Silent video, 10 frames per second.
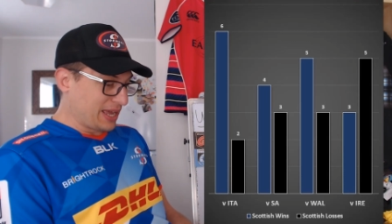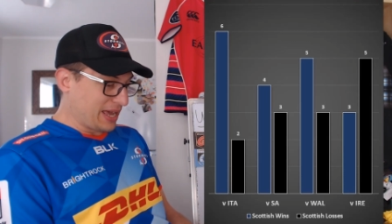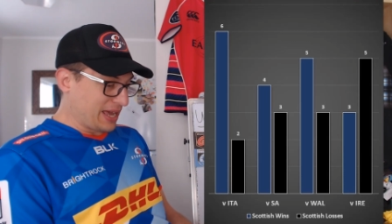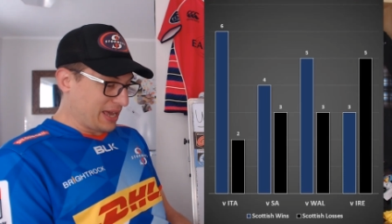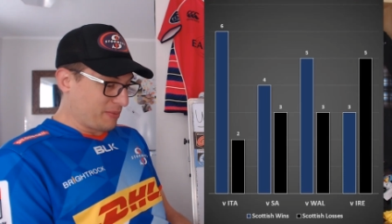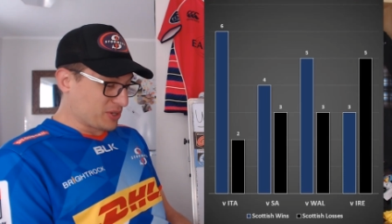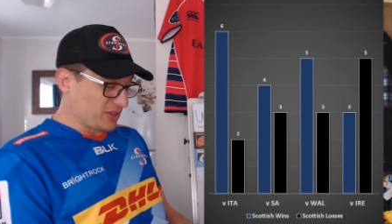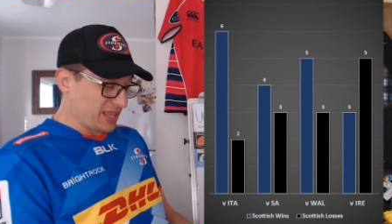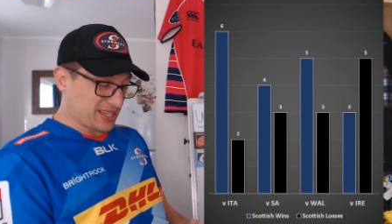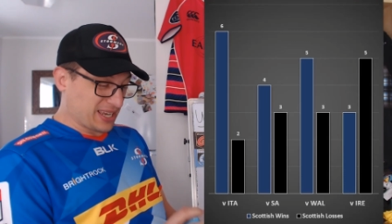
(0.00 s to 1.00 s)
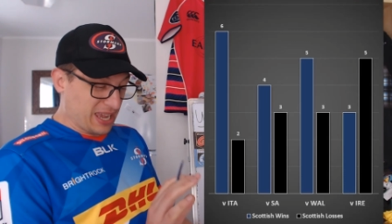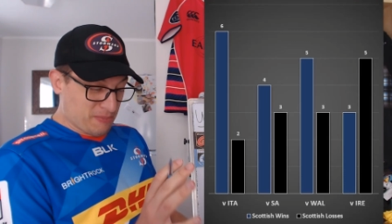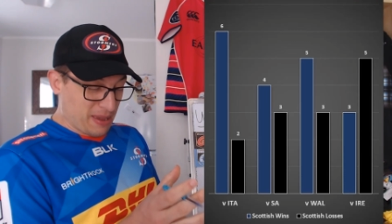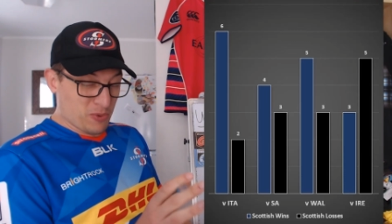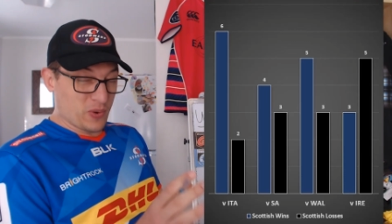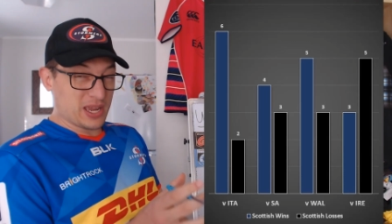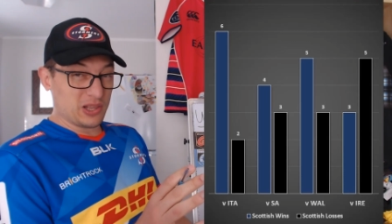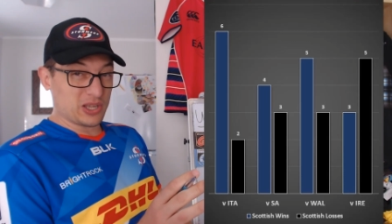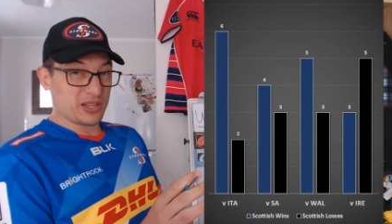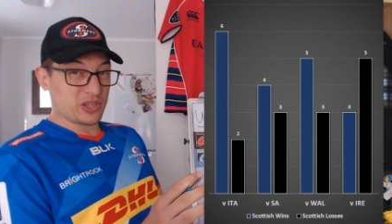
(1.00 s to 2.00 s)
So that's, again, maybe where you're
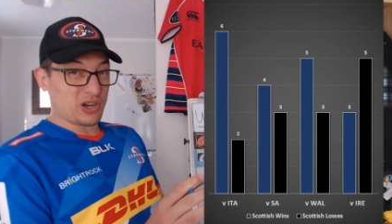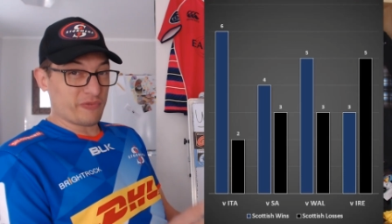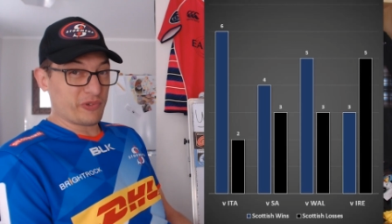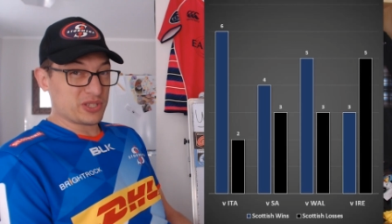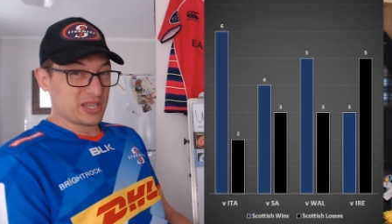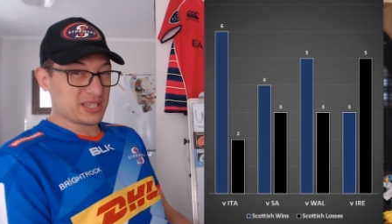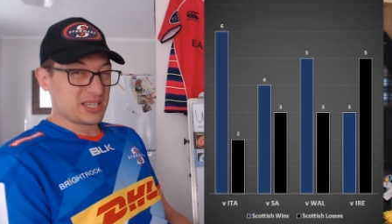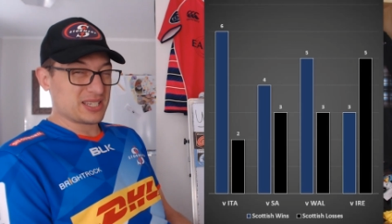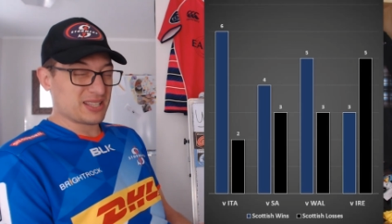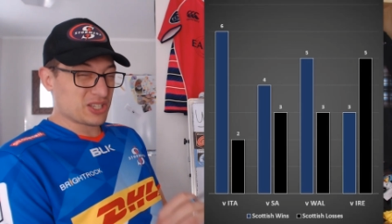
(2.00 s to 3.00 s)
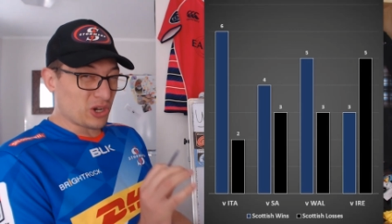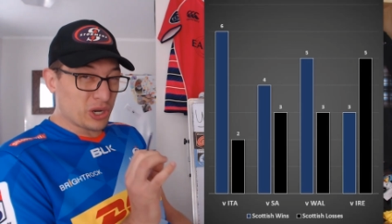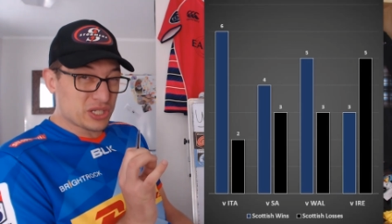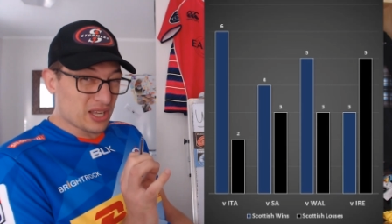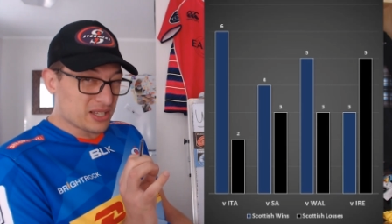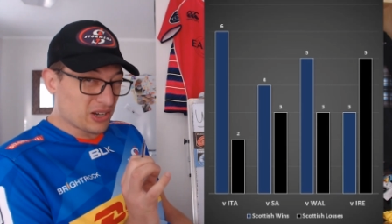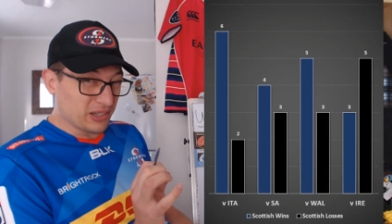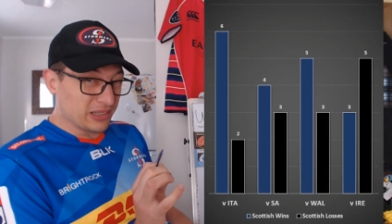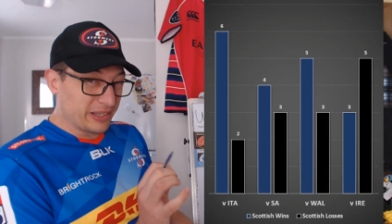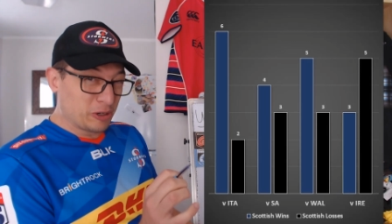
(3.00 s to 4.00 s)
looking at the conference things and you see the Scottish sides have
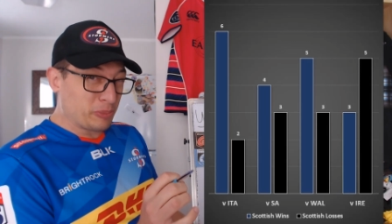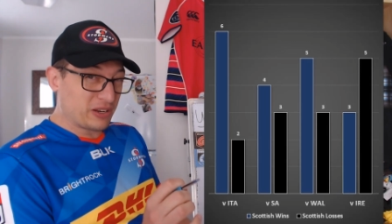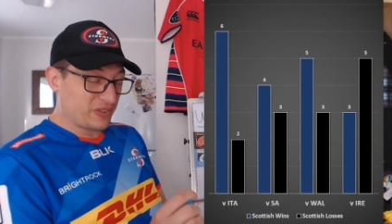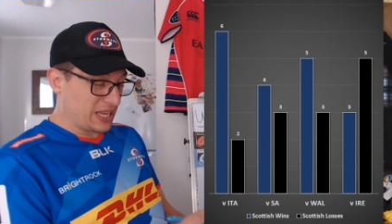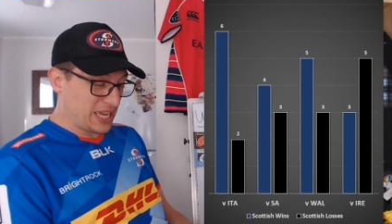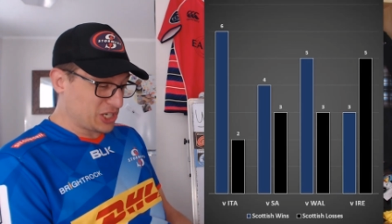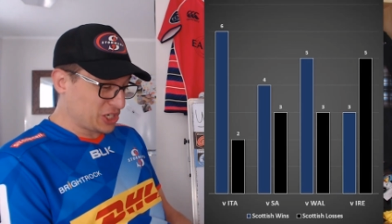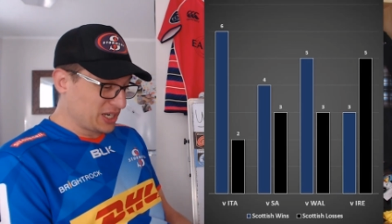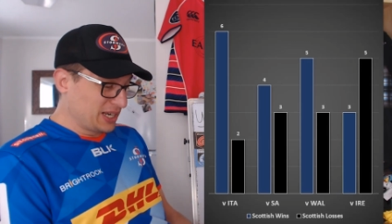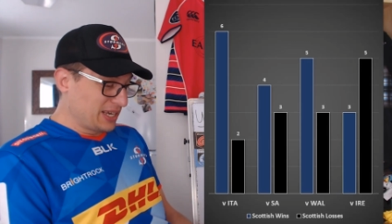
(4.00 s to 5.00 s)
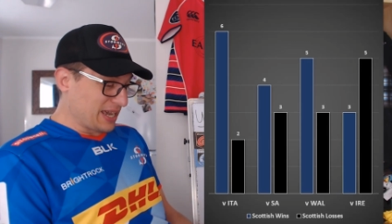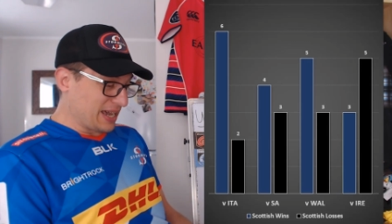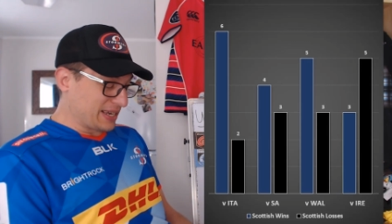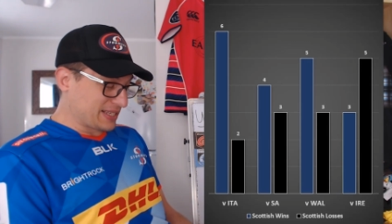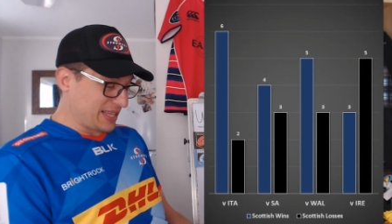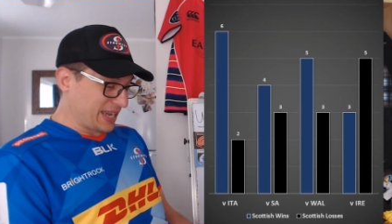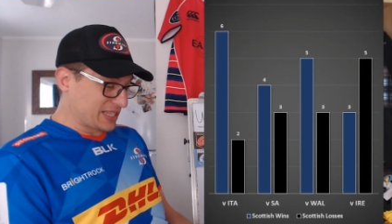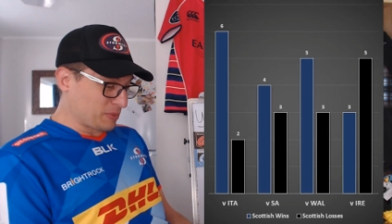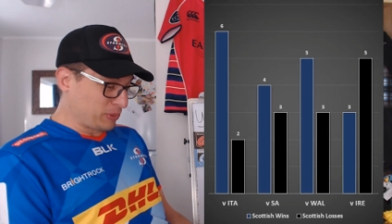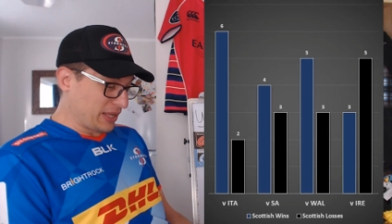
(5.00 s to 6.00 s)
got a little bit of an edge so that they
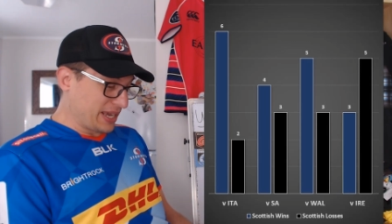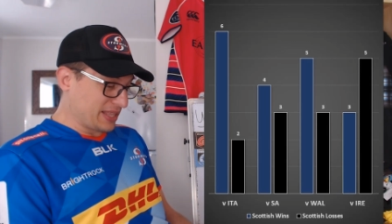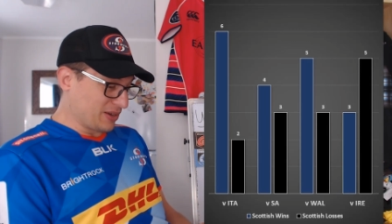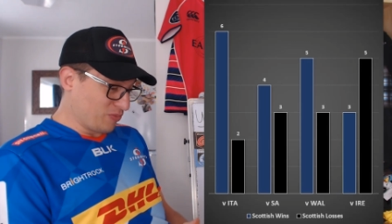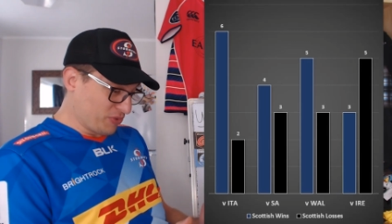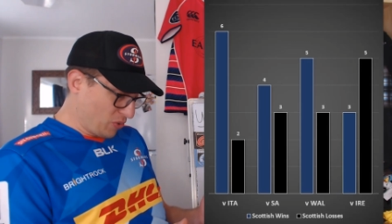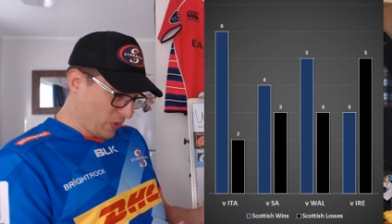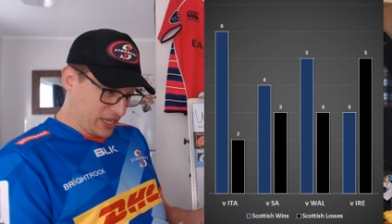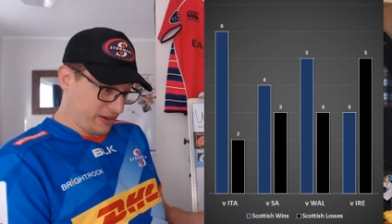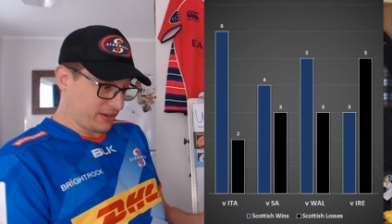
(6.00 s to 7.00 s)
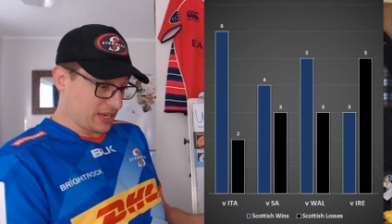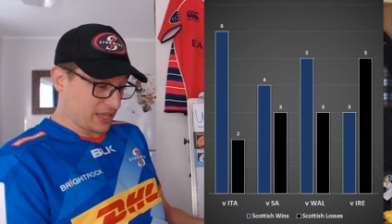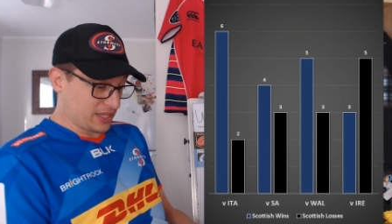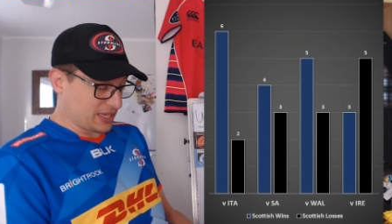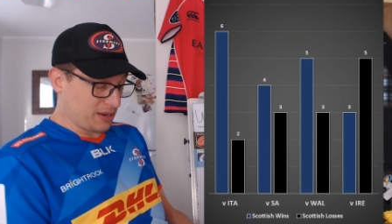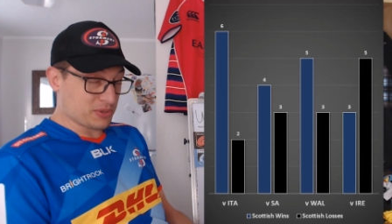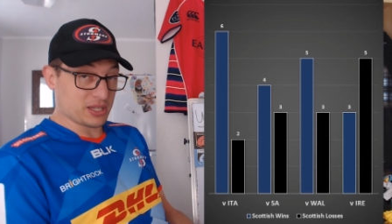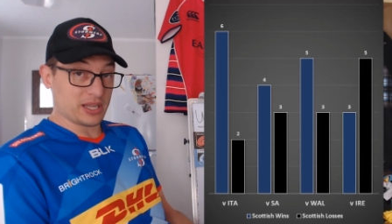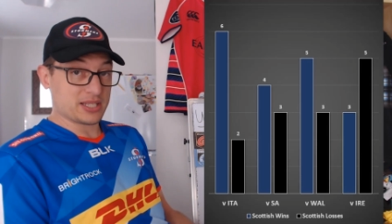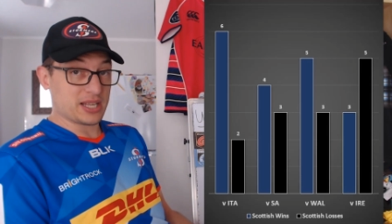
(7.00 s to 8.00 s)
get to play the weaker Italian teams.
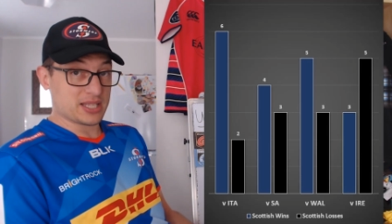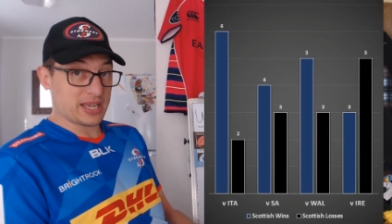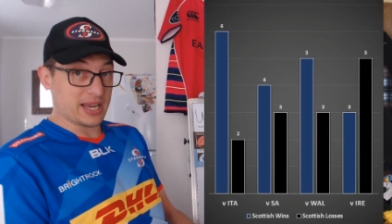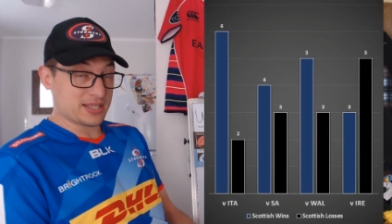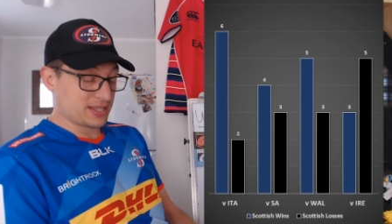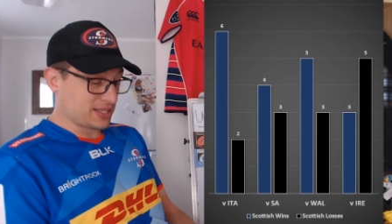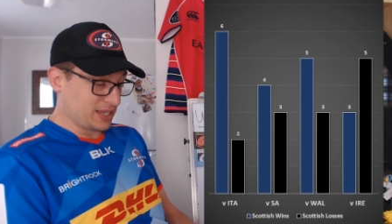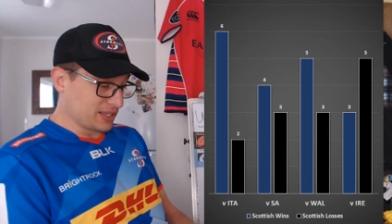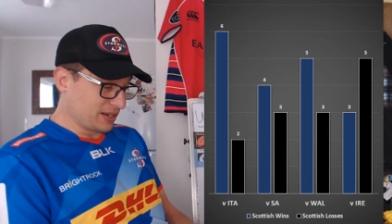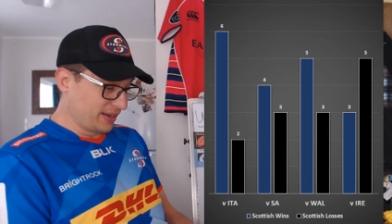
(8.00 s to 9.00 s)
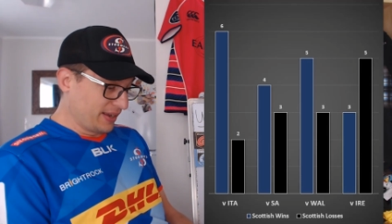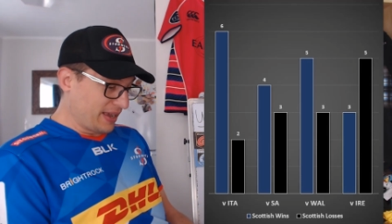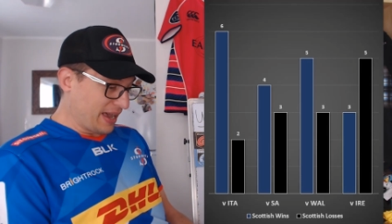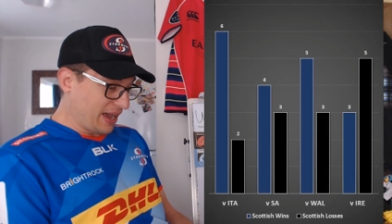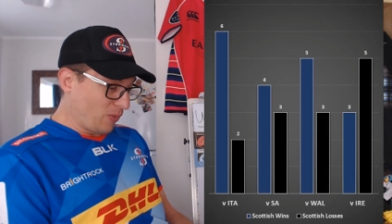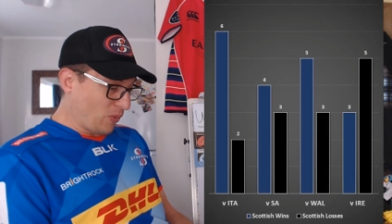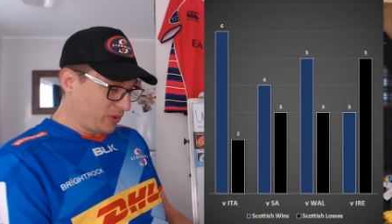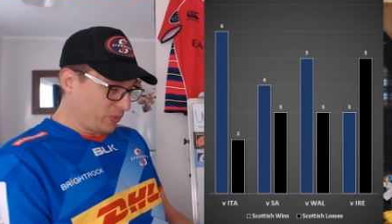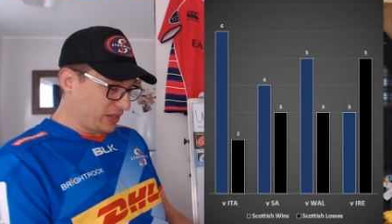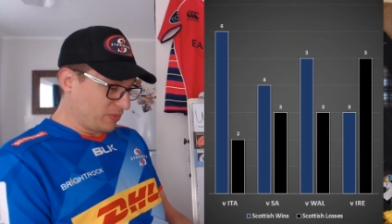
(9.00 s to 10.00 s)
At least that's the case this season.
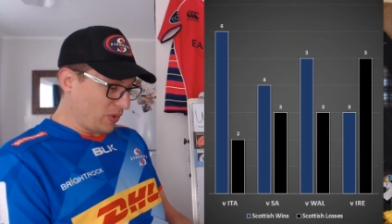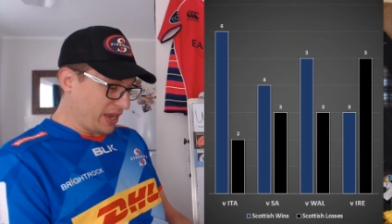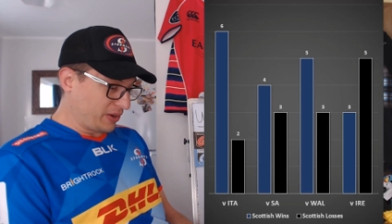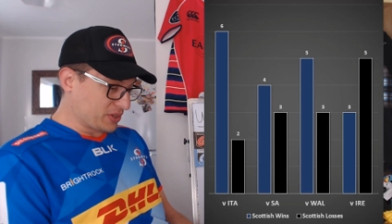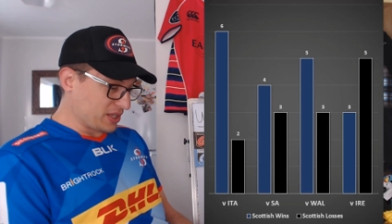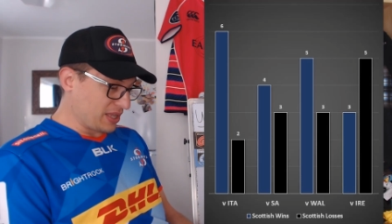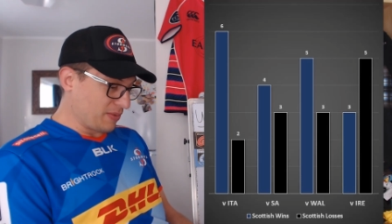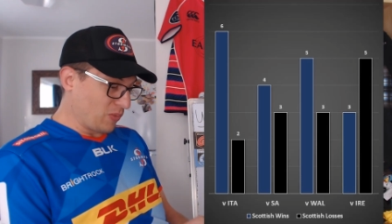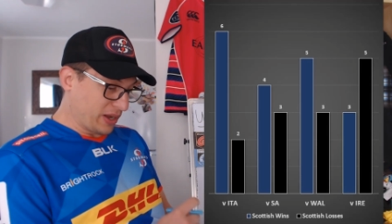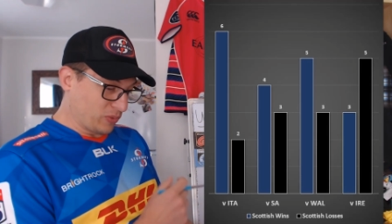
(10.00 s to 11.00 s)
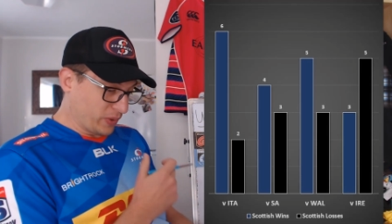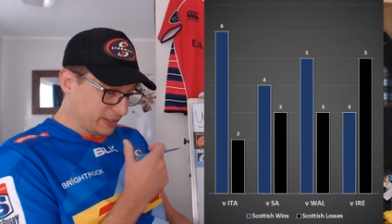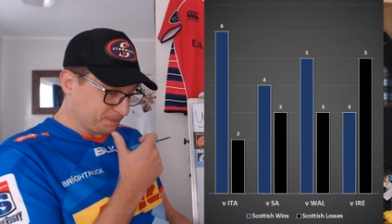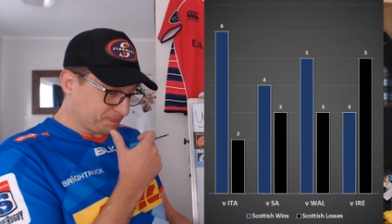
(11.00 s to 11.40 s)
1 win in Wales and then 1 win